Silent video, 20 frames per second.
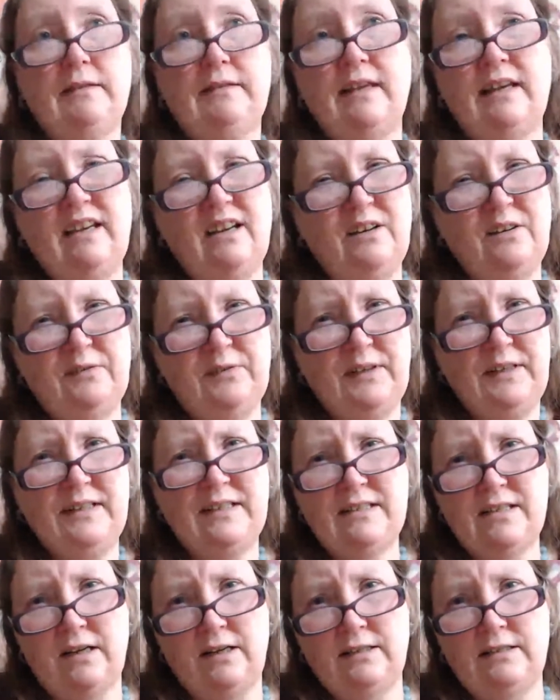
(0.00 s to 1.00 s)
they are very
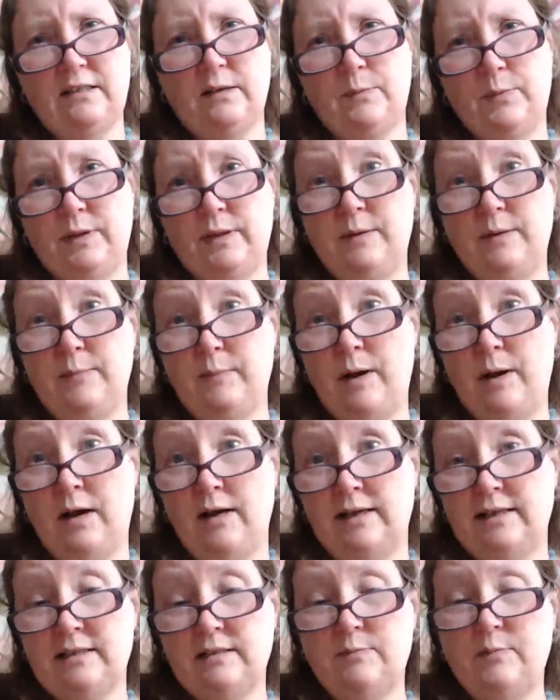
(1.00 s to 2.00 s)
tied up in the
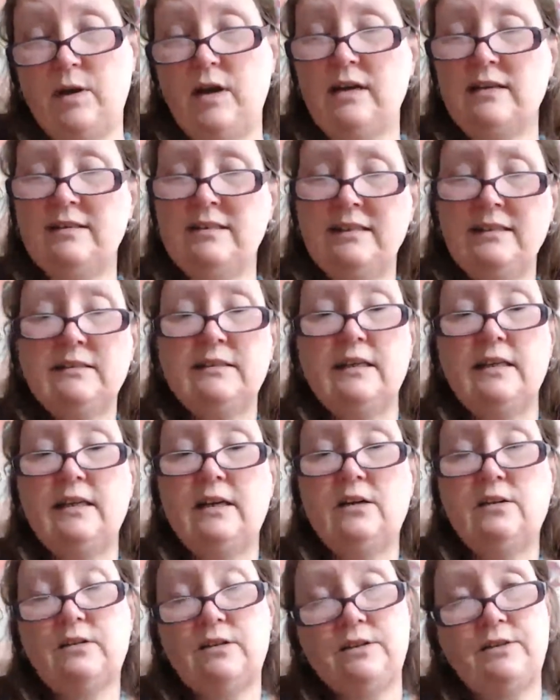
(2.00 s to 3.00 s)
minds, but I think they
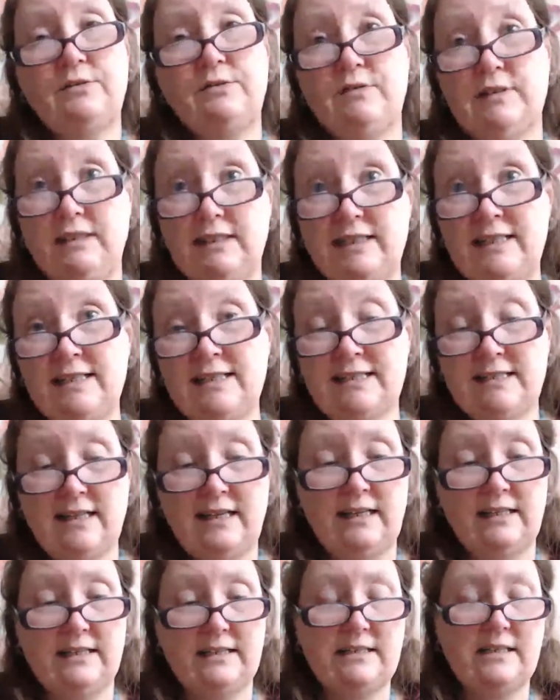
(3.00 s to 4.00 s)
are going to release
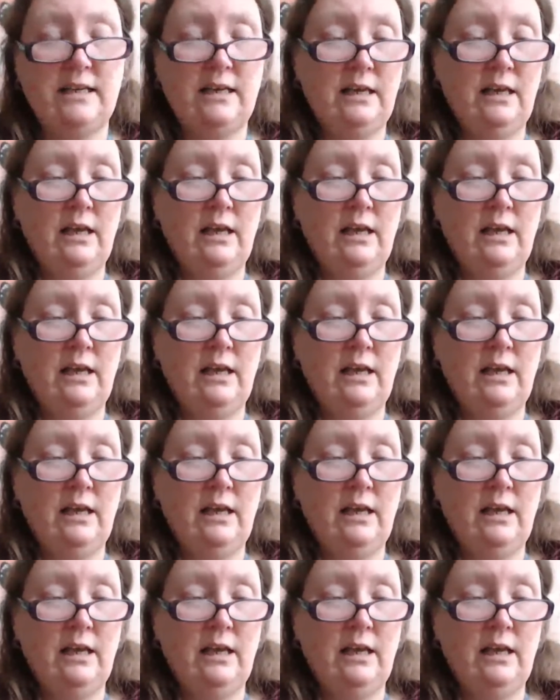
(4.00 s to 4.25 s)
that.